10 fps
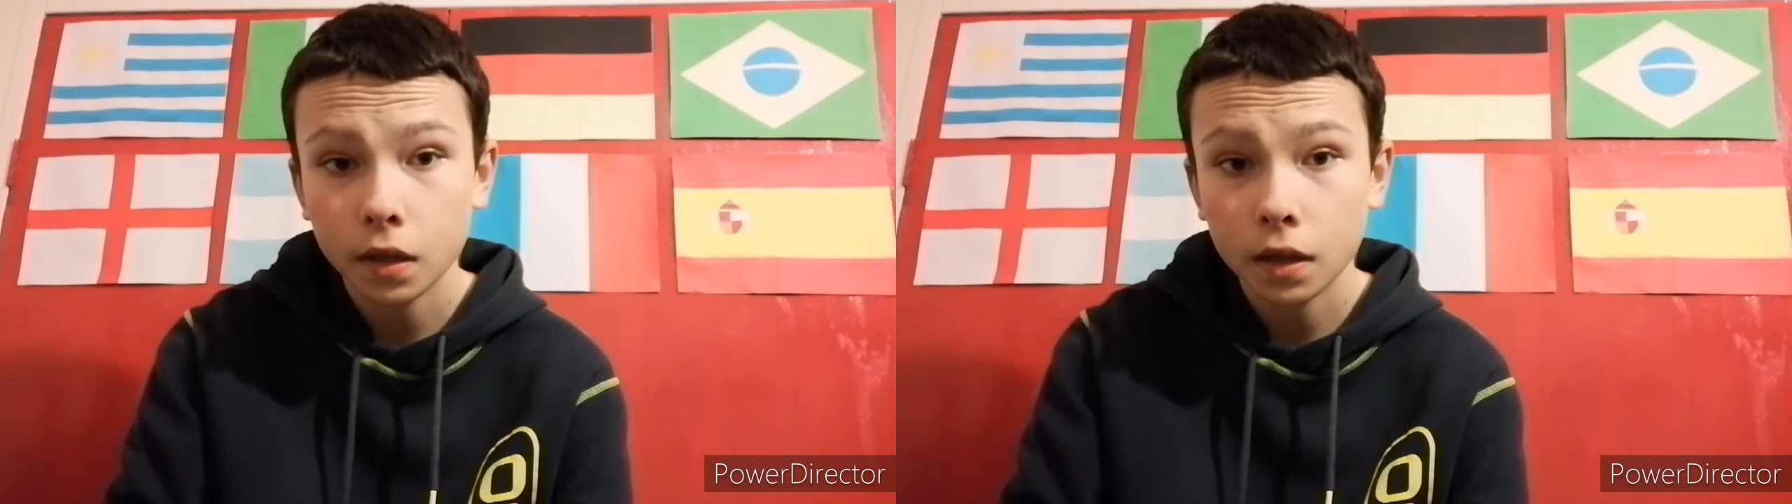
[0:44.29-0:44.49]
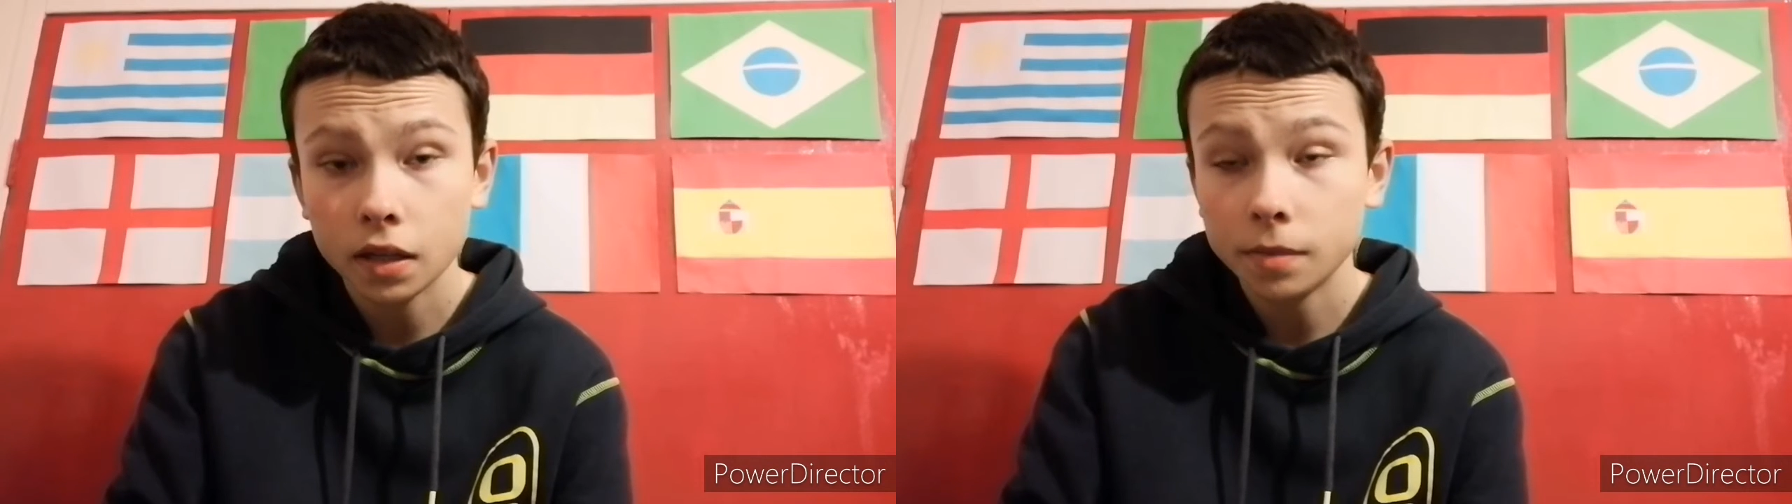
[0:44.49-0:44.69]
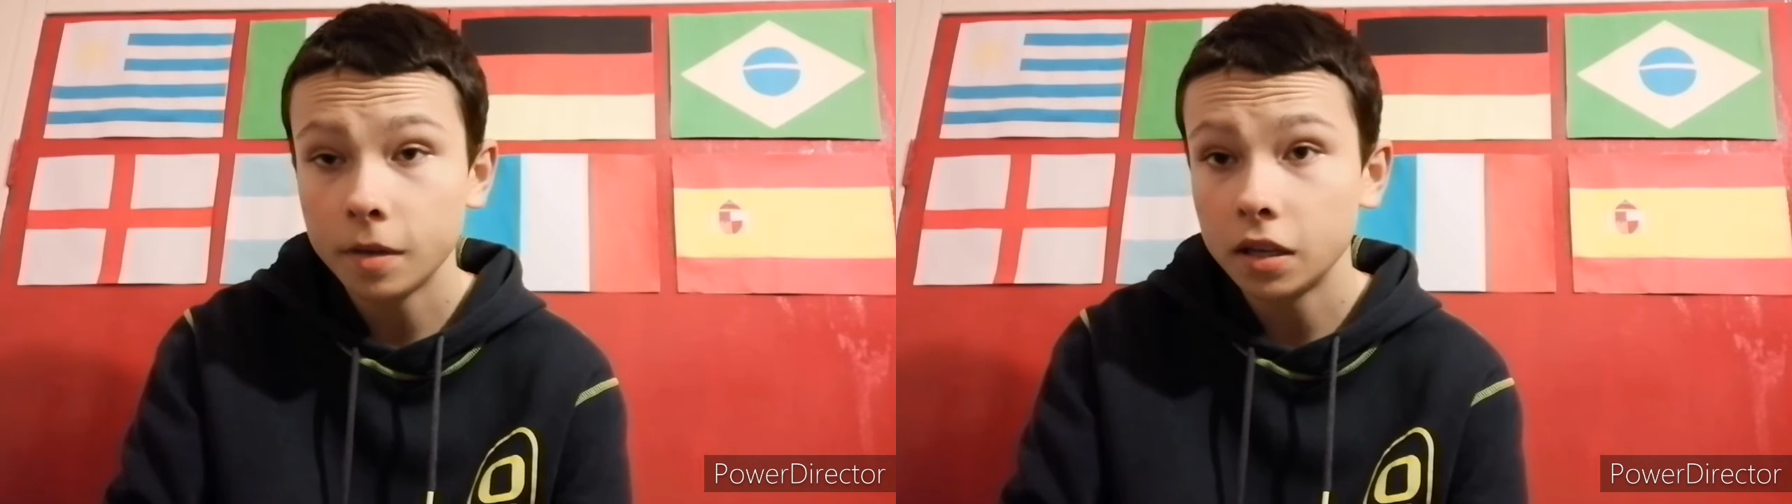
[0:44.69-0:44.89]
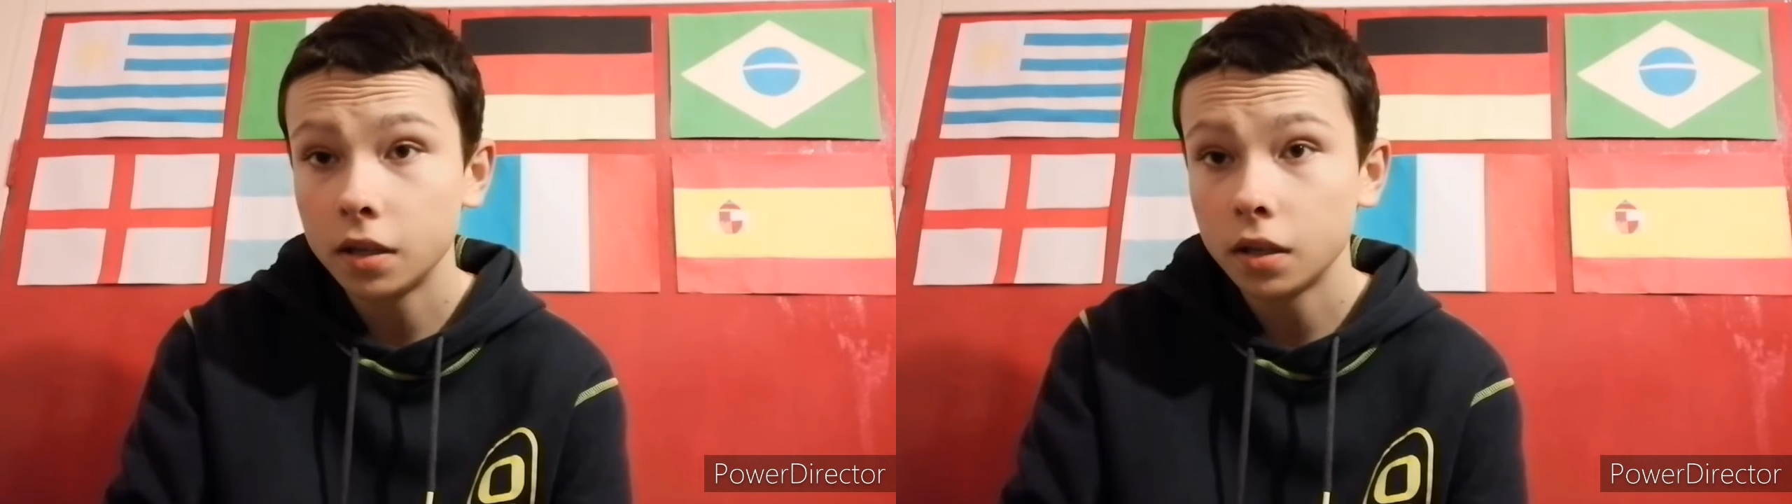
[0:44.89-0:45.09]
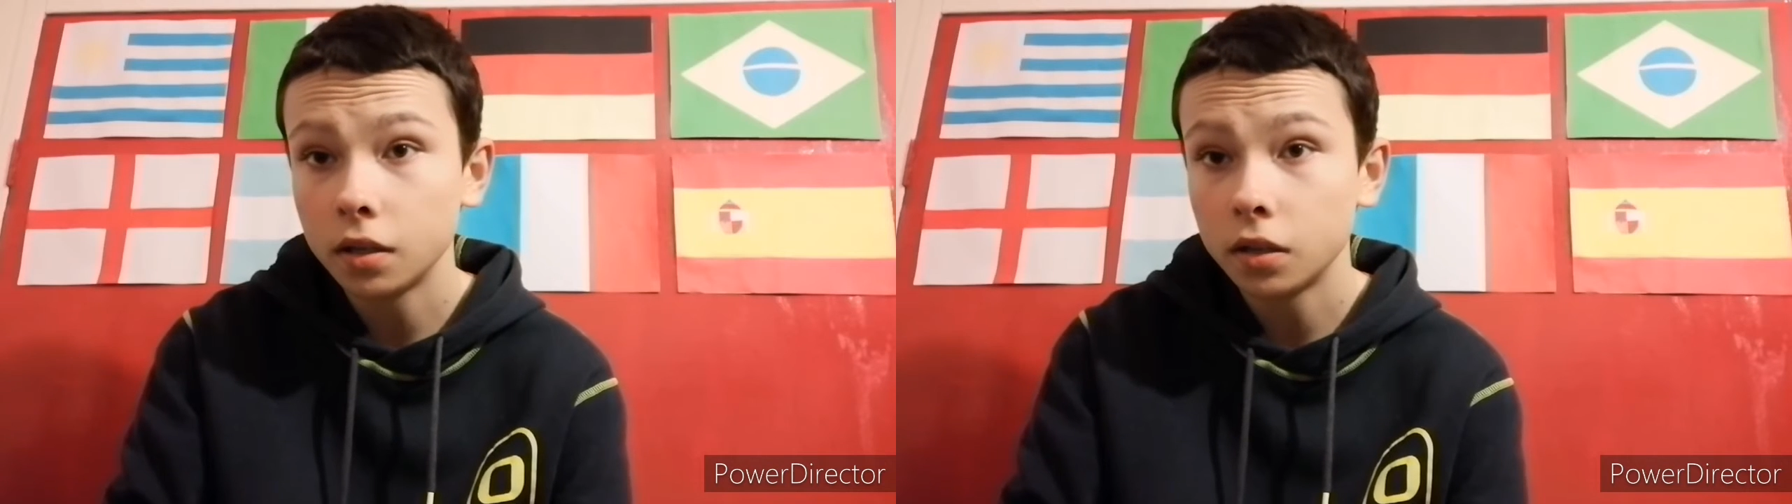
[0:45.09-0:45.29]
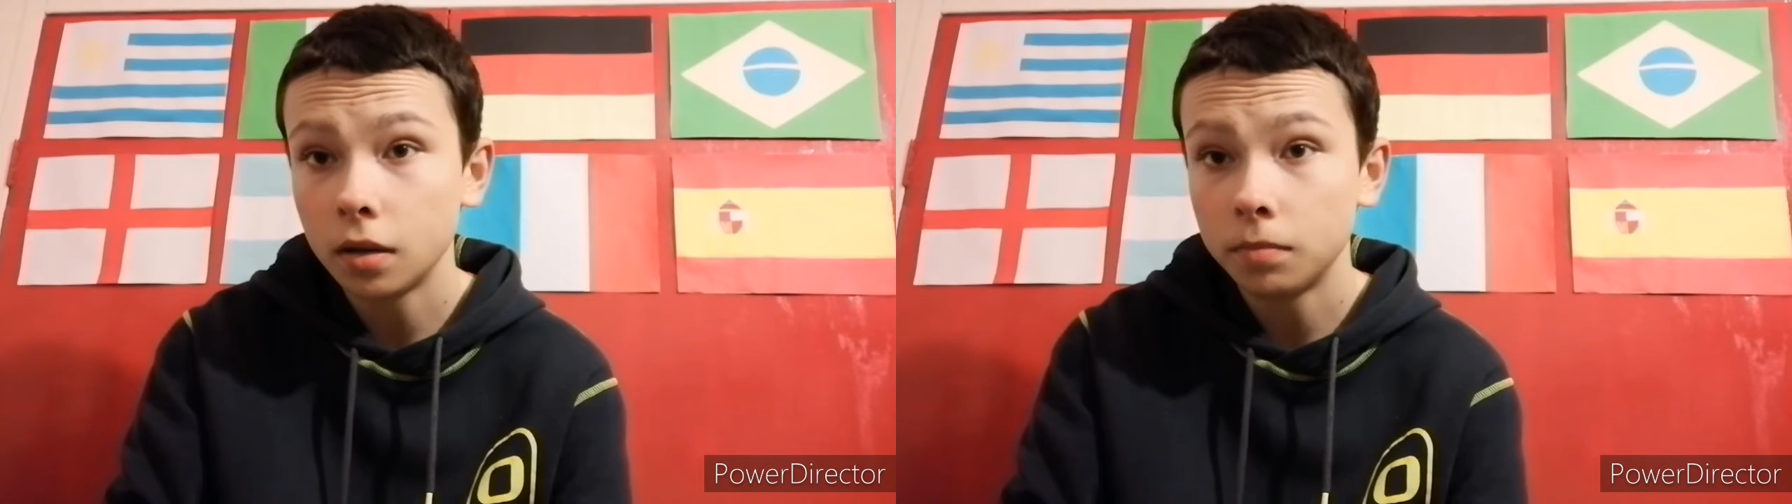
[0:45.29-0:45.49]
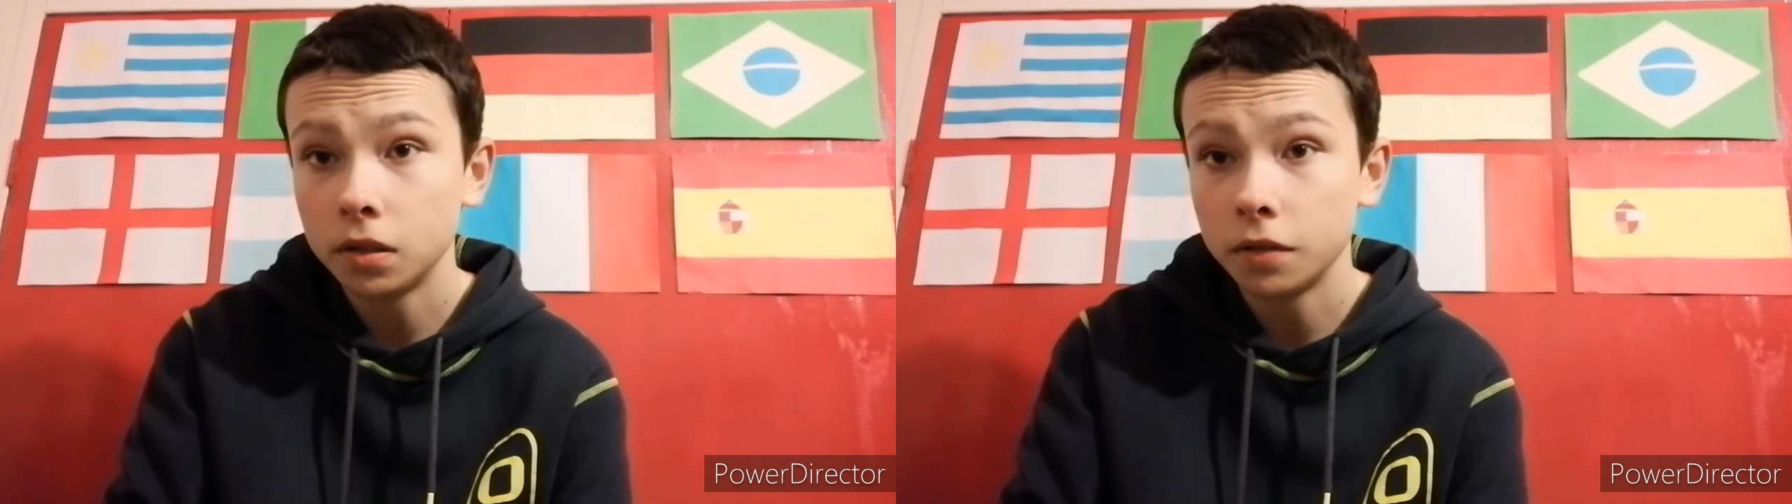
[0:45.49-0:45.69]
had to make a couple